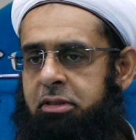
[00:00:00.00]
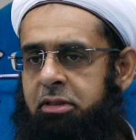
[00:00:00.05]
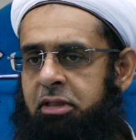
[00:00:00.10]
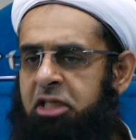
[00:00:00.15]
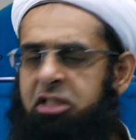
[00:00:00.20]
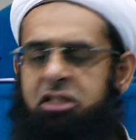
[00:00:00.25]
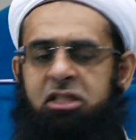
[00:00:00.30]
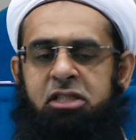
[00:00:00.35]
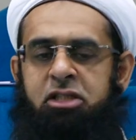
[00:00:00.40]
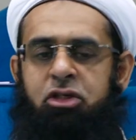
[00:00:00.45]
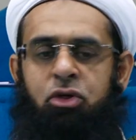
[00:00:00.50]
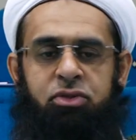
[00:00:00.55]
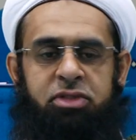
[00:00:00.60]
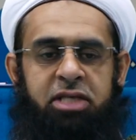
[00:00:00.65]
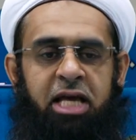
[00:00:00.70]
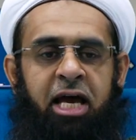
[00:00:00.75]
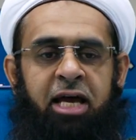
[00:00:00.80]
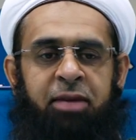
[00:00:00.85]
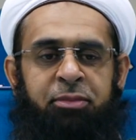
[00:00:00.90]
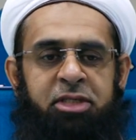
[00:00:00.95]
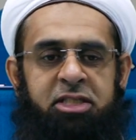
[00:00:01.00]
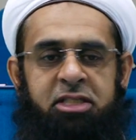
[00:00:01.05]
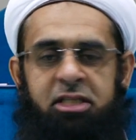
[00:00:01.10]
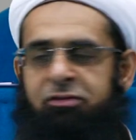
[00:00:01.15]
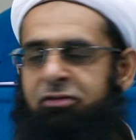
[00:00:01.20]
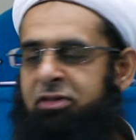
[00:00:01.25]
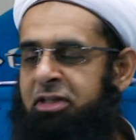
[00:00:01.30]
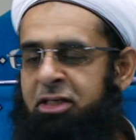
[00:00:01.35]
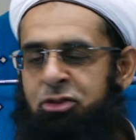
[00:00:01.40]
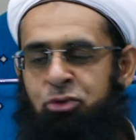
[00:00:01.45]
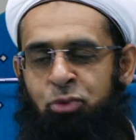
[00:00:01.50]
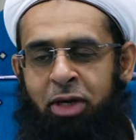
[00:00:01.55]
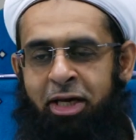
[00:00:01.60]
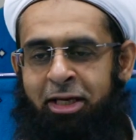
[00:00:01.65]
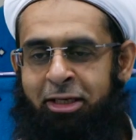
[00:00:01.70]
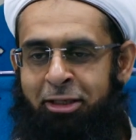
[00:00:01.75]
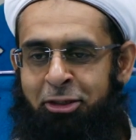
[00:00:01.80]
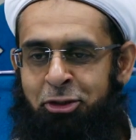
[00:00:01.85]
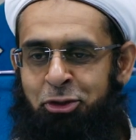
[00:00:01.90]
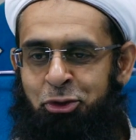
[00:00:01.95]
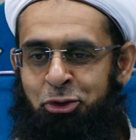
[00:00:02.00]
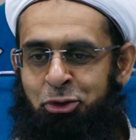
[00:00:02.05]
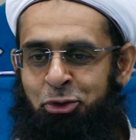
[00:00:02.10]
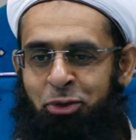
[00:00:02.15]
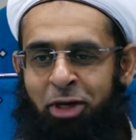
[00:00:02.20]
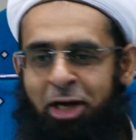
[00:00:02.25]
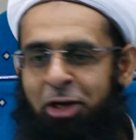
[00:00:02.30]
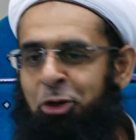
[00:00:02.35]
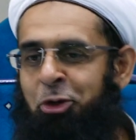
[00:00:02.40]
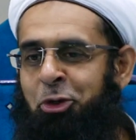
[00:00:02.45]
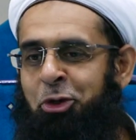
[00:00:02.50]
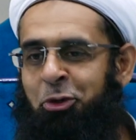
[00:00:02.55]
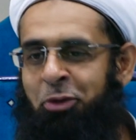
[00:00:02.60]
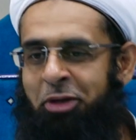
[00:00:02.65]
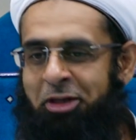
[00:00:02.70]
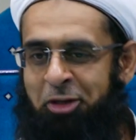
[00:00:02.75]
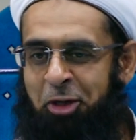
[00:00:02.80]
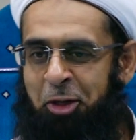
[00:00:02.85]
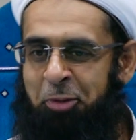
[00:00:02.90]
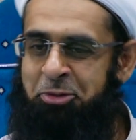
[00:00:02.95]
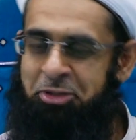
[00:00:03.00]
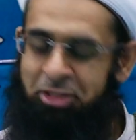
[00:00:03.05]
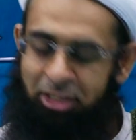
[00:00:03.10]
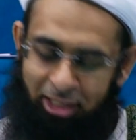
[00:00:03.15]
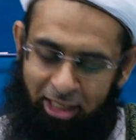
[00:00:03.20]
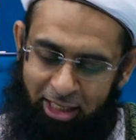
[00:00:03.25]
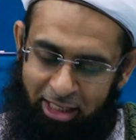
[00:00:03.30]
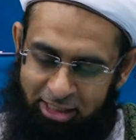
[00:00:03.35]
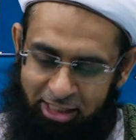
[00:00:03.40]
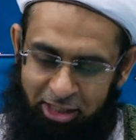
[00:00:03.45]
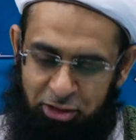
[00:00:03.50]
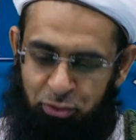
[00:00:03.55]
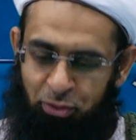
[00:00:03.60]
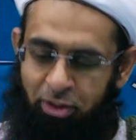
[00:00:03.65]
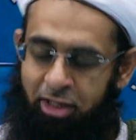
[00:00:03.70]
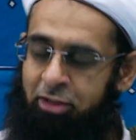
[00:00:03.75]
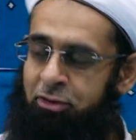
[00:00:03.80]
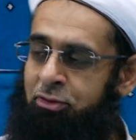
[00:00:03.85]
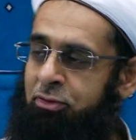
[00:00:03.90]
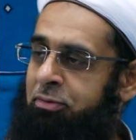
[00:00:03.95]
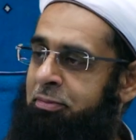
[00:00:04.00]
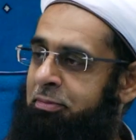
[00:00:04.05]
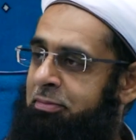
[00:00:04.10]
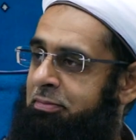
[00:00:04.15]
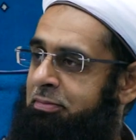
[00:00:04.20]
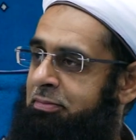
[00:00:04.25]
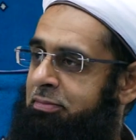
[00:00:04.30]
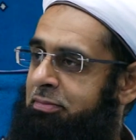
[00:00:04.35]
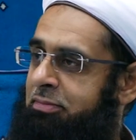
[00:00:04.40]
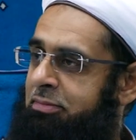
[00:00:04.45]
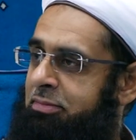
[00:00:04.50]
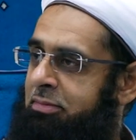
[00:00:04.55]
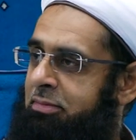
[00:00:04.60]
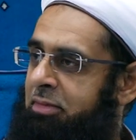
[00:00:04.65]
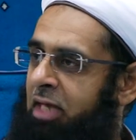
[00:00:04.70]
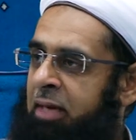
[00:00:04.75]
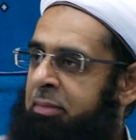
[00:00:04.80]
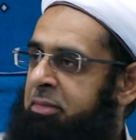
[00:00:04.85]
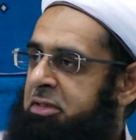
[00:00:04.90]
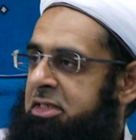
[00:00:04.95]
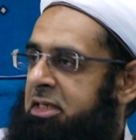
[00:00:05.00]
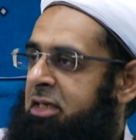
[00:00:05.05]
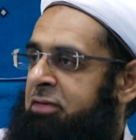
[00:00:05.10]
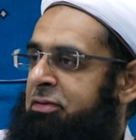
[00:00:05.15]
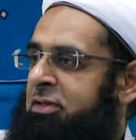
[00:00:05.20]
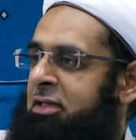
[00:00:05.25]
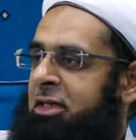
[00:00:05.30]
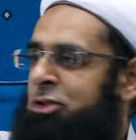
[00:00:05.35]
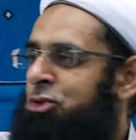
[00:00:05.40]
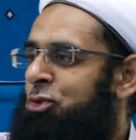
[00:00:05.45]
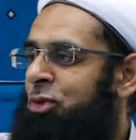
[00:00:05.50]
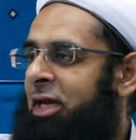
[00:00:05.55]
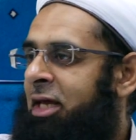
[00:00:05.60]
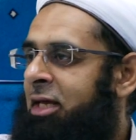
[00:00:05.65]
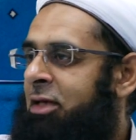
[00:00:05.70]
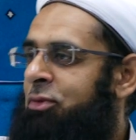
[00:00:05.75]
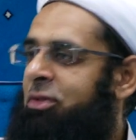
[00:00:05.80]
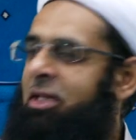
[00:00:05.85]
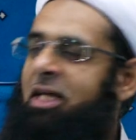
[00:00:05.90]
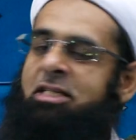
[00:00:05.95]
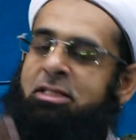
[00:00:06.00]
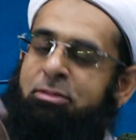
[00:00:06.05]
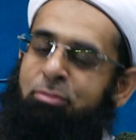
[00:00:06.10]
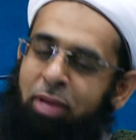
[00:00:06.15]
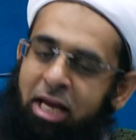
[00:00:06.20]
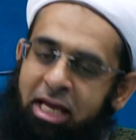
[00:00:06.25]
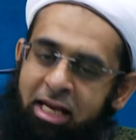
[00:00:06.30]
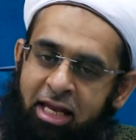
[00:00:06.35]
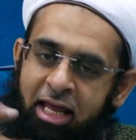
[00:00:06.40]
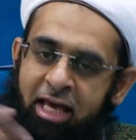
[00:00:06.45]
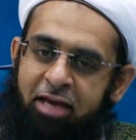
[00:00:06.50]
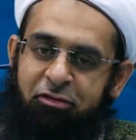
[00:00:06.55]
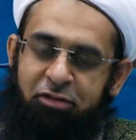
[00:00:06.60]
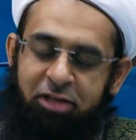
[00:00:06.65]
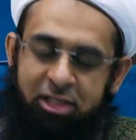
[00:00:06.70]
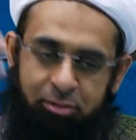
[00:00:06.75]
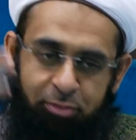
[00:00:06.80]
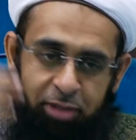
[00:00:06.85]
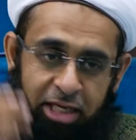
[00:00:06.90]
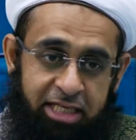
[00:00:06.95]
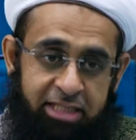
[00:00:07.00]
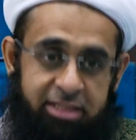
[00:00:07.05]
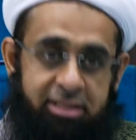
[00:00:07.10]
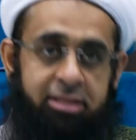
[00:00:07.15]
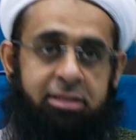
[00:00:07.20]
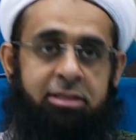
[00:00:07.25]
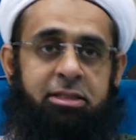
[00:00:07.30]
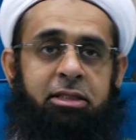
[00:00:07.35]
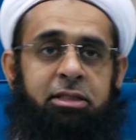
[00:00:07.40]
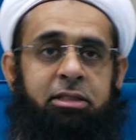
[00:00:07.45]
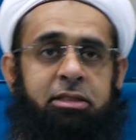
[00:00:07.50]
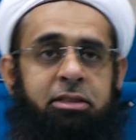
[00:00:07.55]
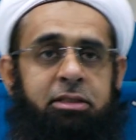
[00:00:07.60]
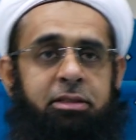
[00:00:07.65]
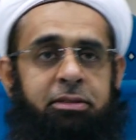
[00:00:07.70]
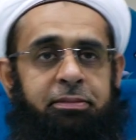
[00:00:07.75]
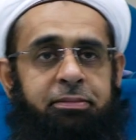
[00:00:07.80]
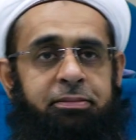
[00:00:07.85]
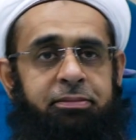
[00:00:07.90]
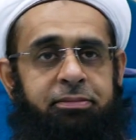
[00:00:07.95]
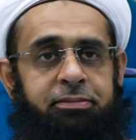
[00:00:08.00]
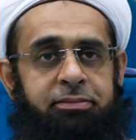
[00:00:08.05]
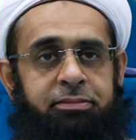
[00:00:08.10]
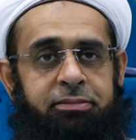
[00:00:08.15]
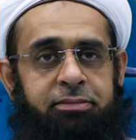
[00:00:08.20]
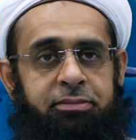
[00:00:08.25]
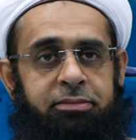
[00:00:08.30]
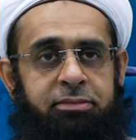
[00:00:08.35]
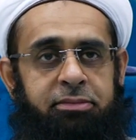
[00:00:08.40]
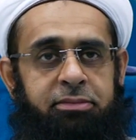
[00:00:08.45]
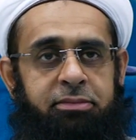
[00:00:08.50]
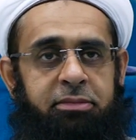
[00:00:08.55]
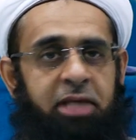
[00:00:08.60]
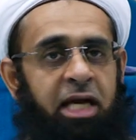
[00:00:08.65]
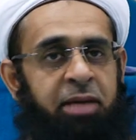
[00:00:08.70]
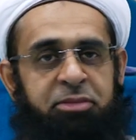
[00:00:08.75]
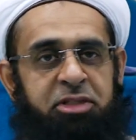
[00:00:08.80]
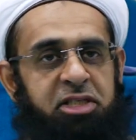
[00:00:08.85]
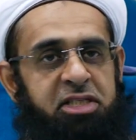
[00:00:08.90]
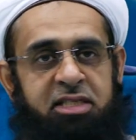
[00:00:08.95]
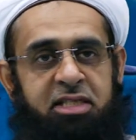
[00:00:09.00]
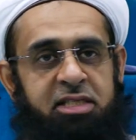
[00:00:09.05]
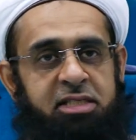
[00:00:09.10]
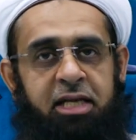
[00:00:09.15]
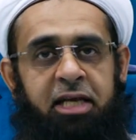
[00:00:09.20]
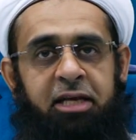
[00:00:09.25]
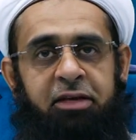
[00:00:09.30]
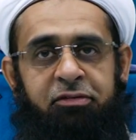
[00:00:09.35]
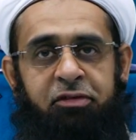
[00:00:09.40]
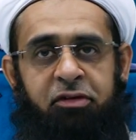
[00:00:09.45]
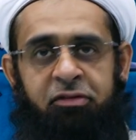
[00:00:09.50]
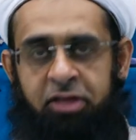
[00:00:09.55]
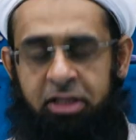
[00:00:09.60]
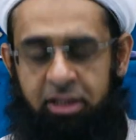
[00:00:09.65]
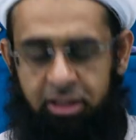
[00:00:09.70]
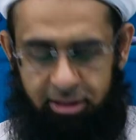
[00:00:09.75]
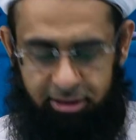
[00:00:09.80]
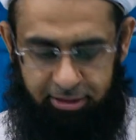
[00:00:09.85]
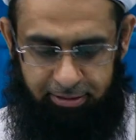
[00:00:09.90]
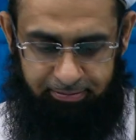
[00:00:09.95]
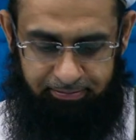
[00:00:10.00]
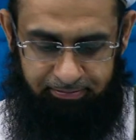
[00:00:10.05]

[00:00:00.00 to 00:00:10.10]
He just knows, I'm a servant, that's what I need to do, I got no other option, that's what I do. I'm a servant, that's all I know, that's my life, that's my existence. I'm just a slave of Allah.